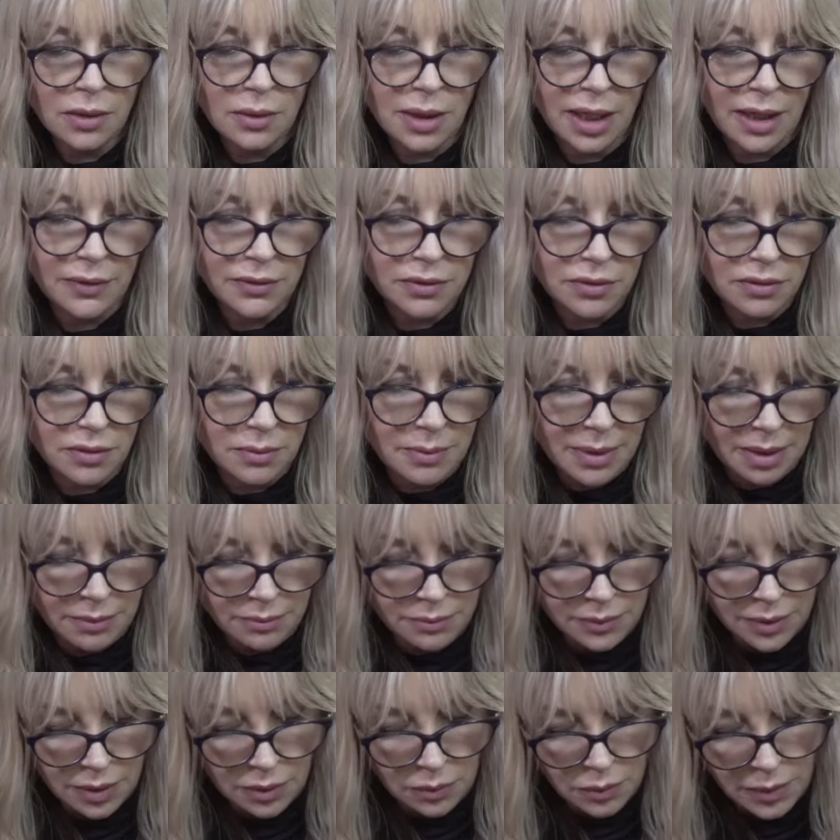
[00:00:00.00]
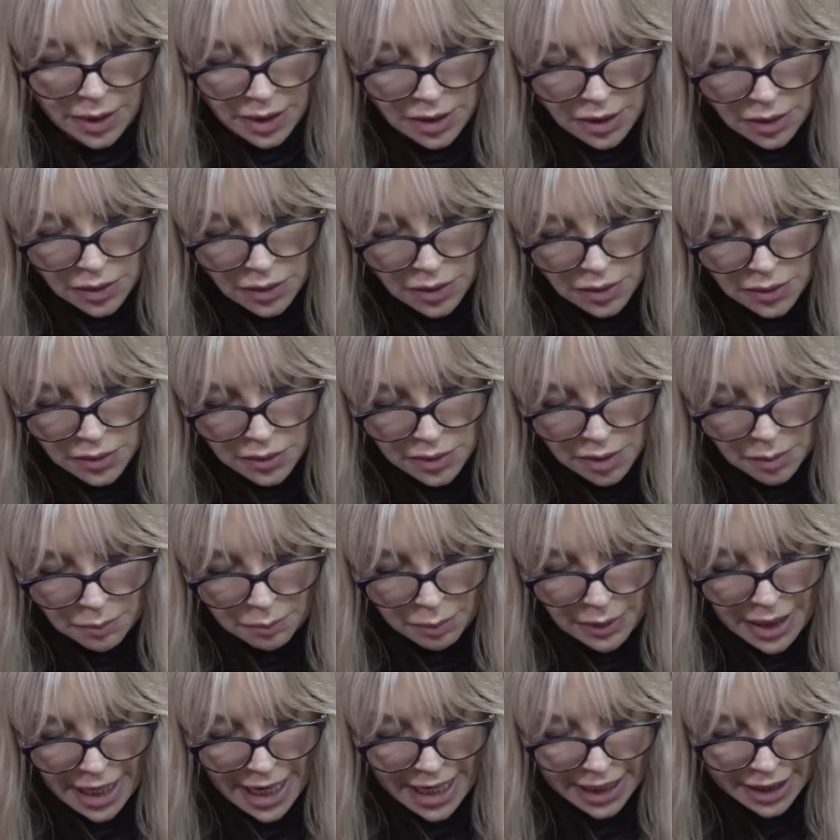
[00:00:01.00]
you have to remember, when you use a
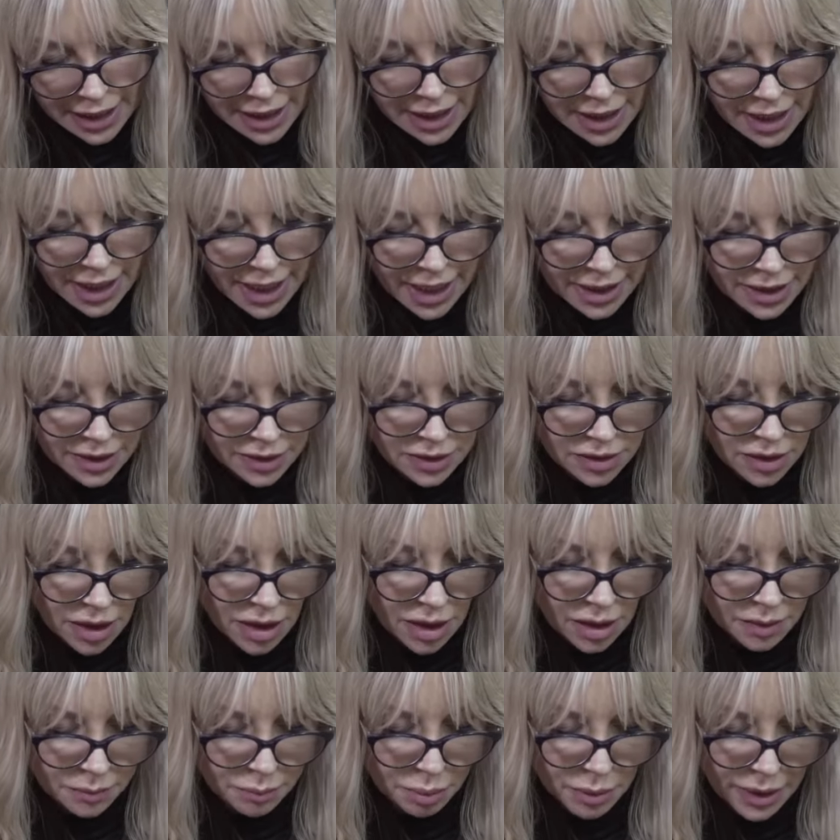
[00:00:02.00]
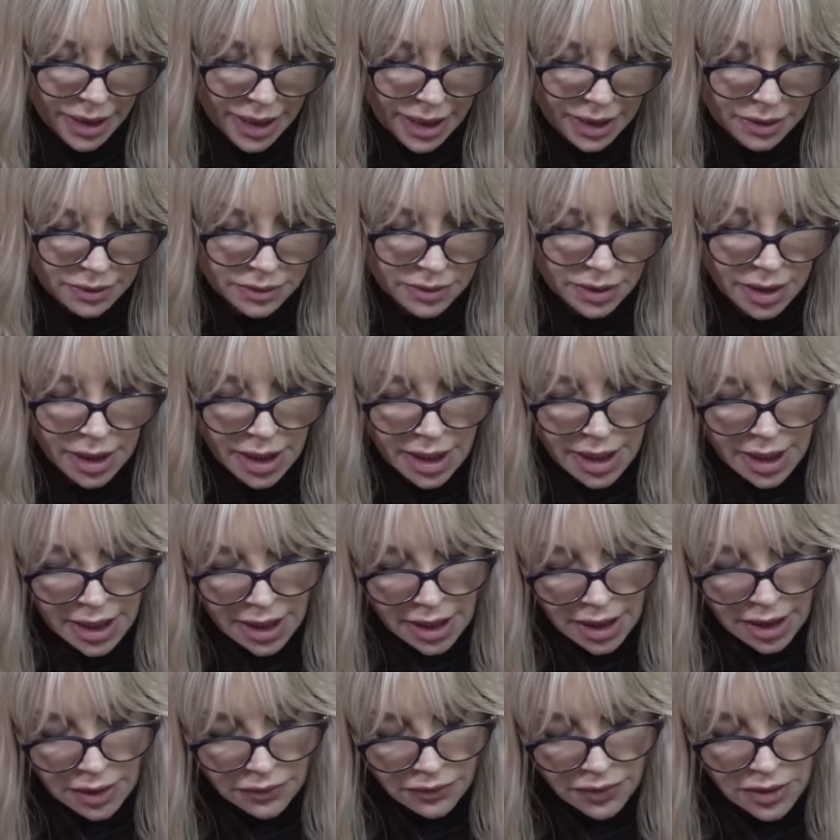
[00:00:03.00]
black and a dark brown,
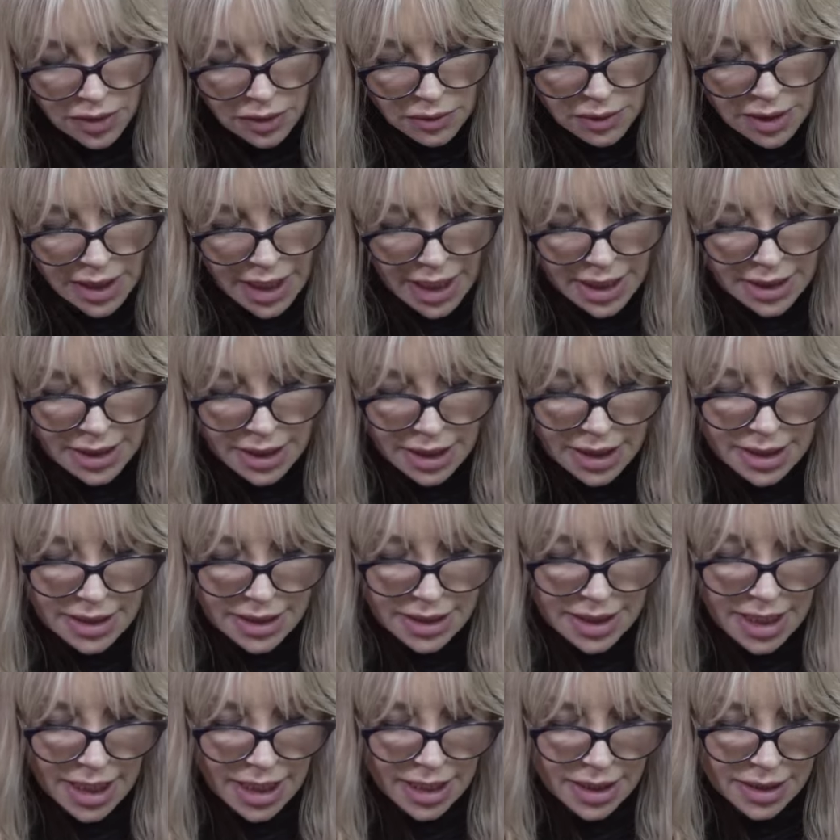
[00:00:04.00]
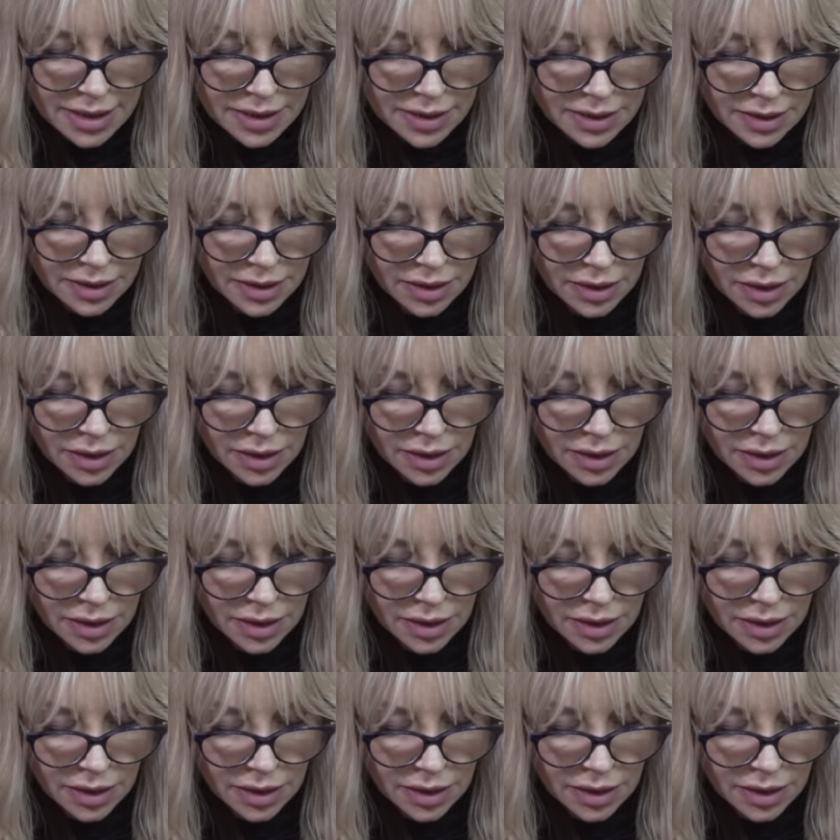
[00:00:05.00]
if you get a tint